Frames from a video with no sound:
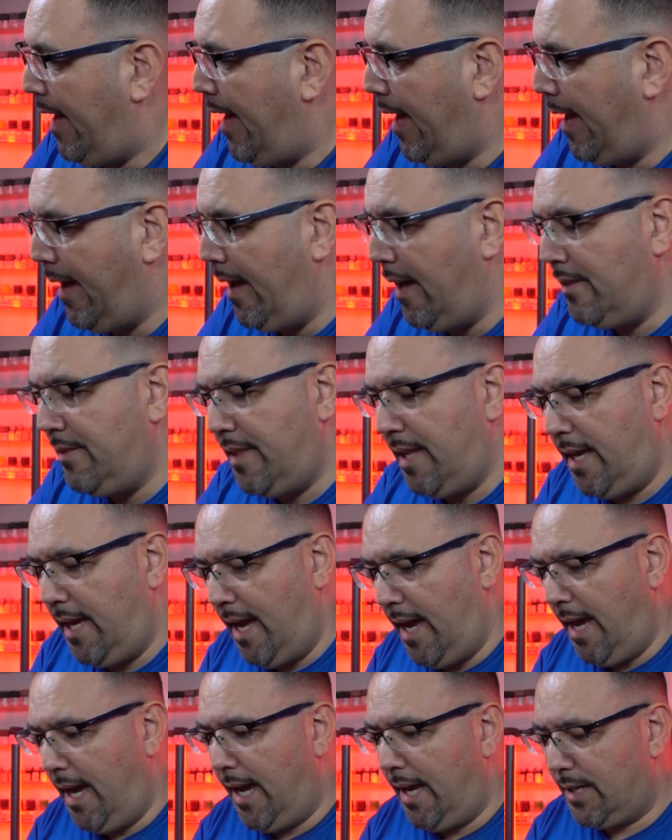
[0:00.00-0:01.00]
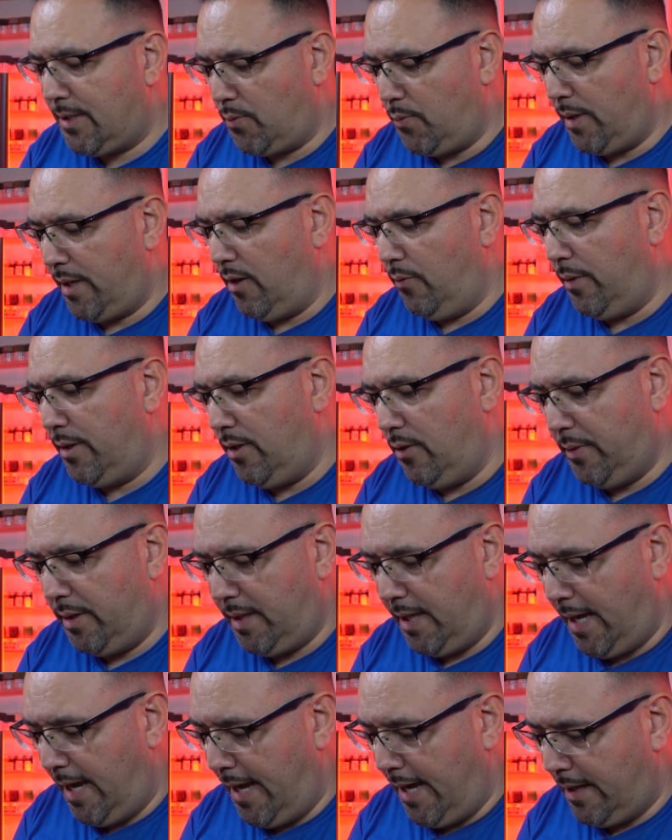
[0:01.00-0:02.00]
And the axe, what can we do with
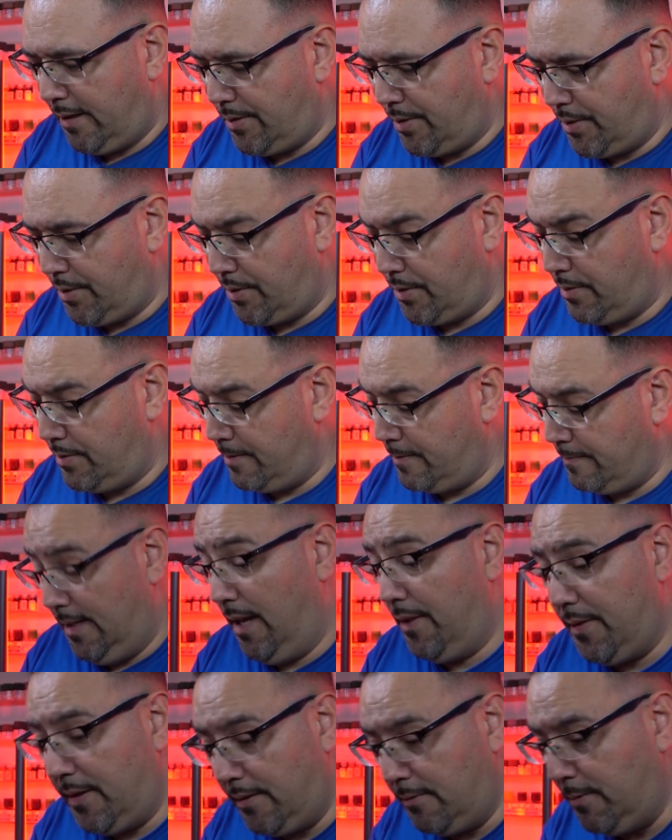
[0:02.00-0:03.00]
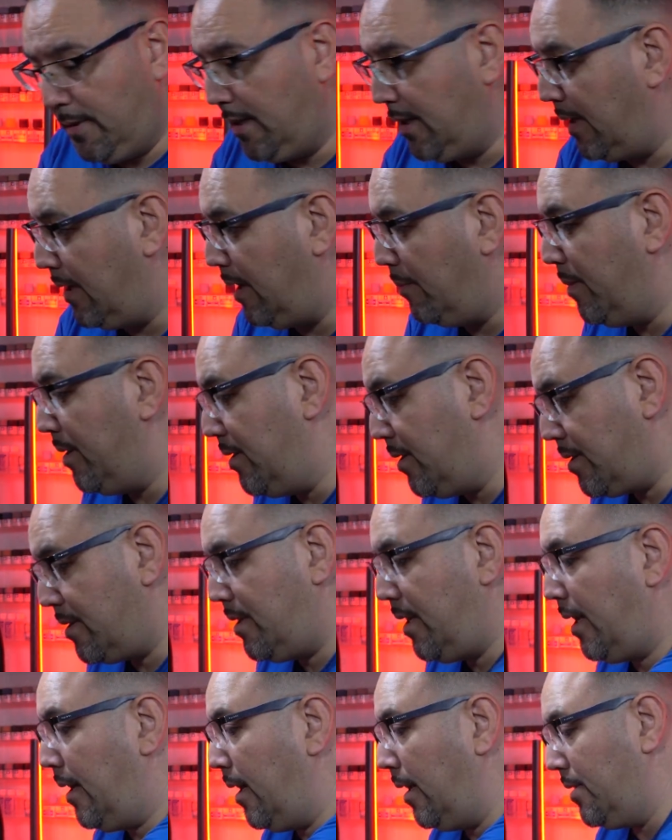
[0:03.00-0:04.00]
the axe? Nothing really. I mean, just
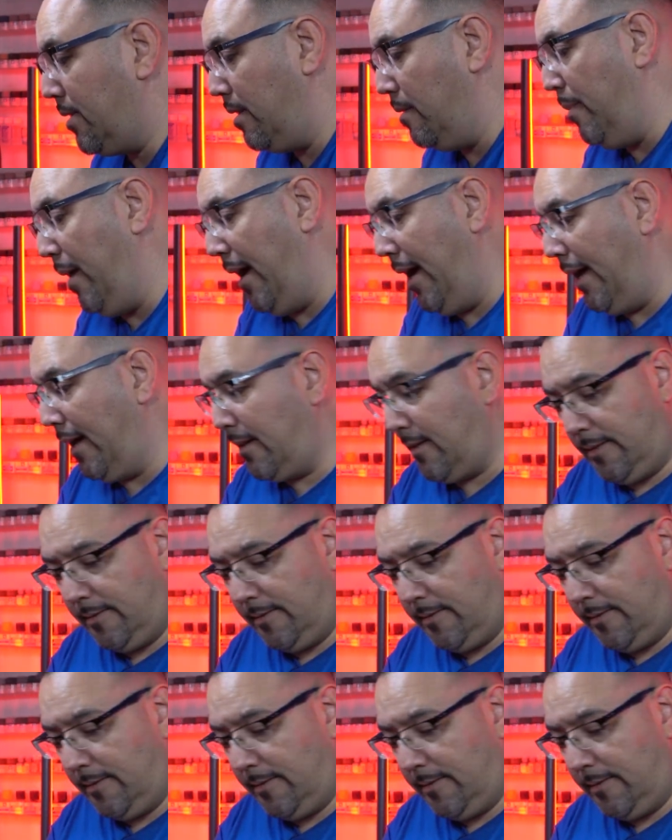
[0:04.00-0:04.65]
stick it onto the back.